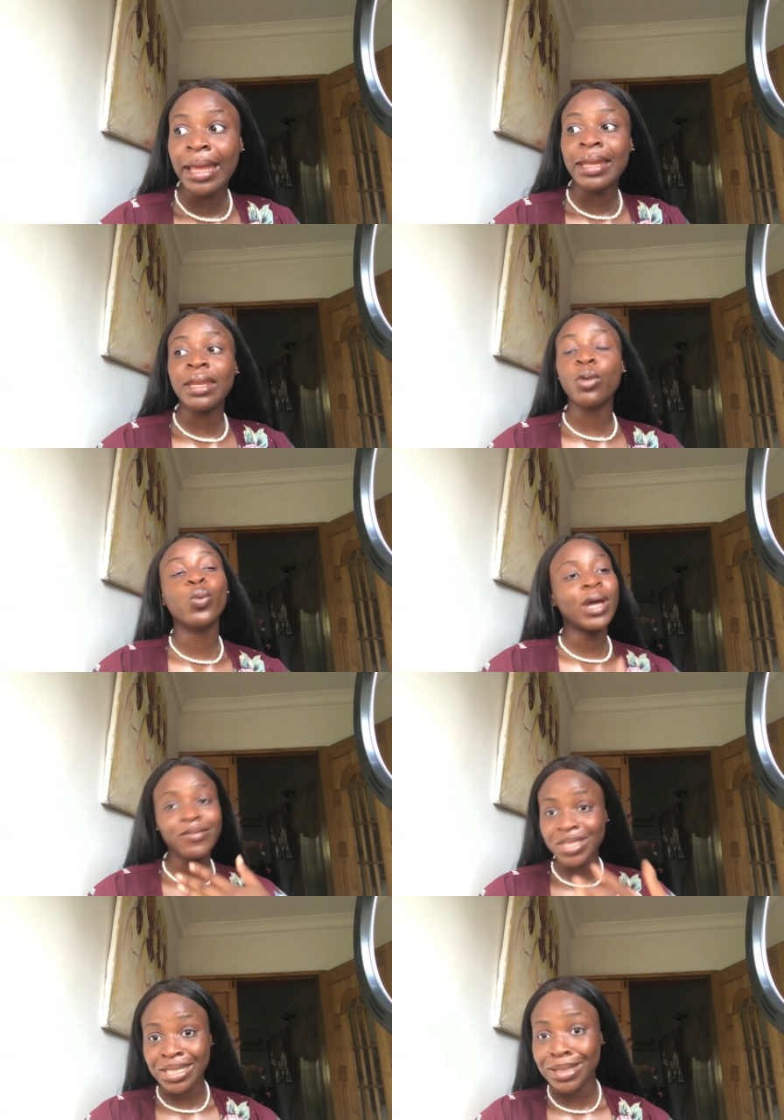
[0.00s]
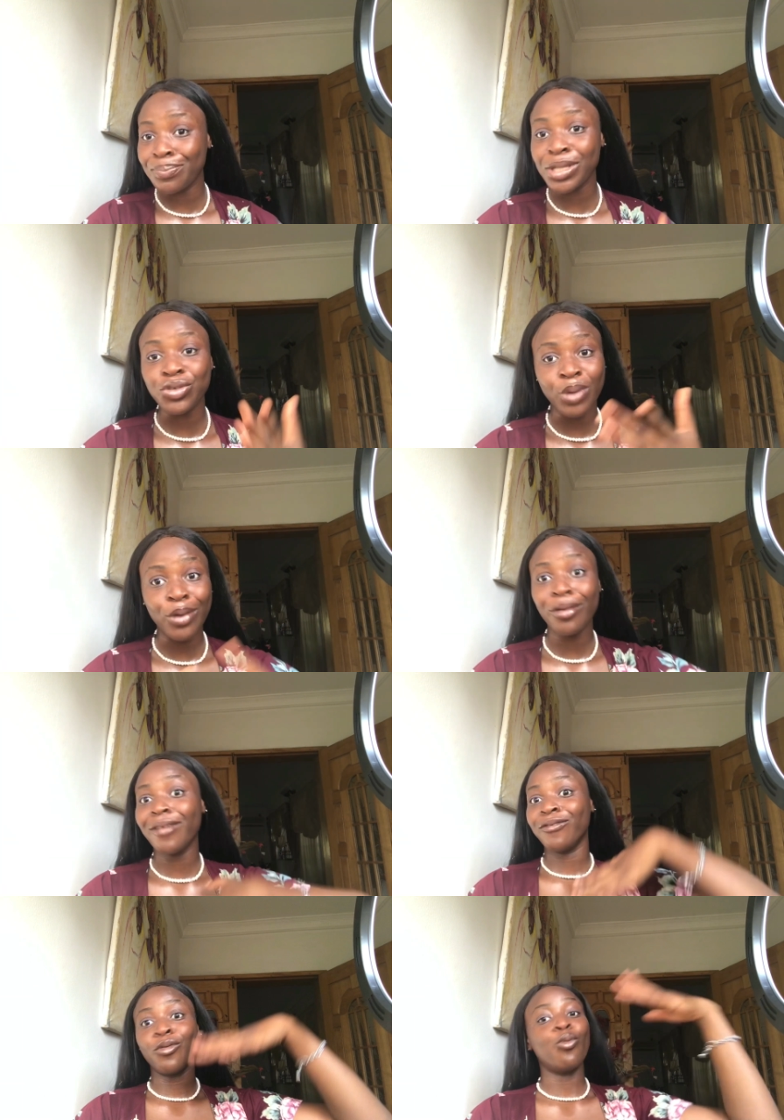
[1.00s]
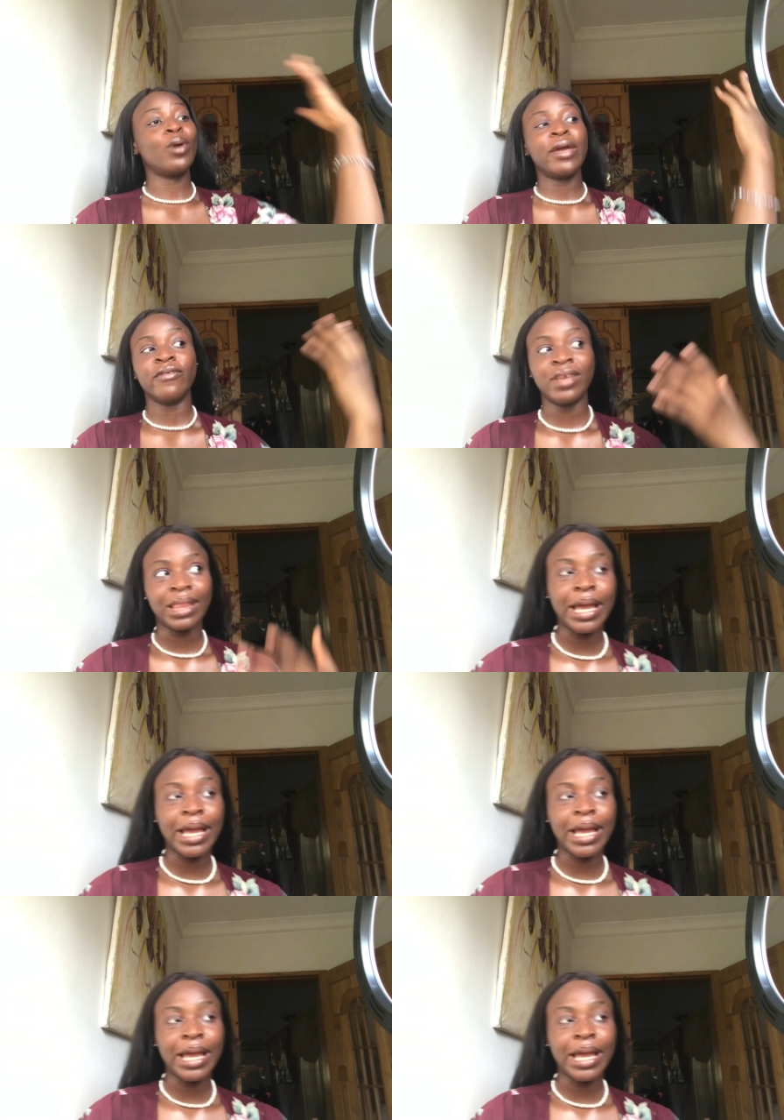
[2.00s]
The waves in the beach were not even waving.